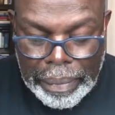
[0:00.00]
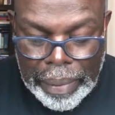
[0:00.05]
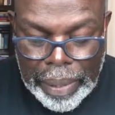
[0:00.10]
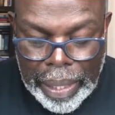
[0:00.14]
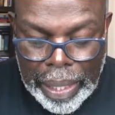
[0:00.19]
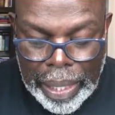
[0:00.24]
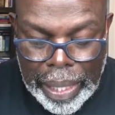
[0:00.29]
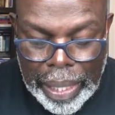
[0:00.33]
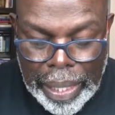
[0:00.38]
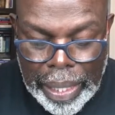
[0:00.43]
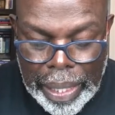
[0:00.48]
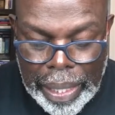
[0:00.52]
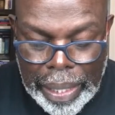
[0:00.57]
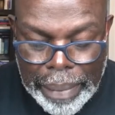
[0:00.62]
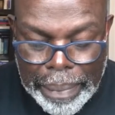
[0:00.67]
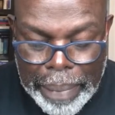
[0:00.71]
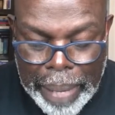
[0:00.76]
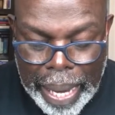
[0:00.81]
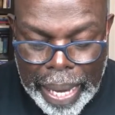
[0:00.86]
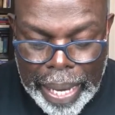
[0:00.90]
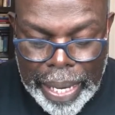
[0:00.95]

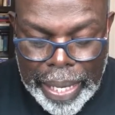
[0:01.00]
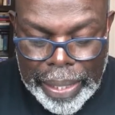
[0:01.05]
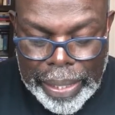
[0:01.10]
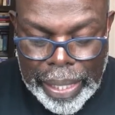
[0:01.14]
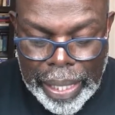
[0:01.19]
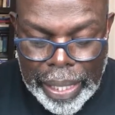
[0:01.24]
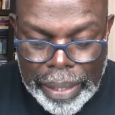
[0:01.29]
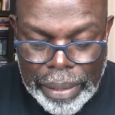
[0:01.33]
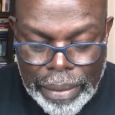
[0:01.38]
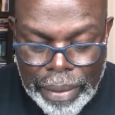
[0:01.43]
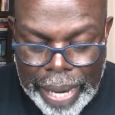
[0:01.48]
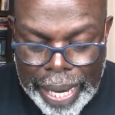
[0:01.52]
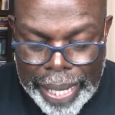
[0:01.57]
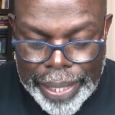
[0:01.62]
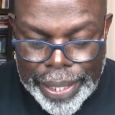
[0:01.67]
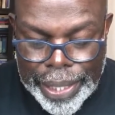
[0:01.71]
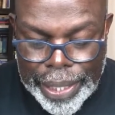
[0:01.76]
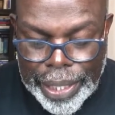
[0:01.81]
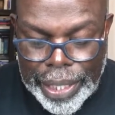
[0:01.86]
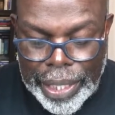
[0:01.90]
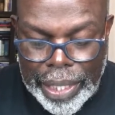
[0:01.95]
Anybody's
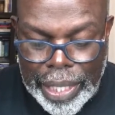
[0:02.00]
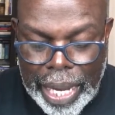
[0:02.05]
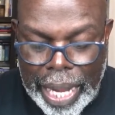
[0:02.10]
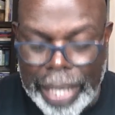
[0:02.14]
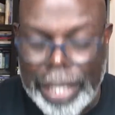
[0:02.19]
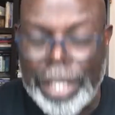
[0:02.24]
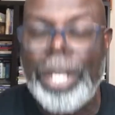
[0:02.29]
unrighteous is not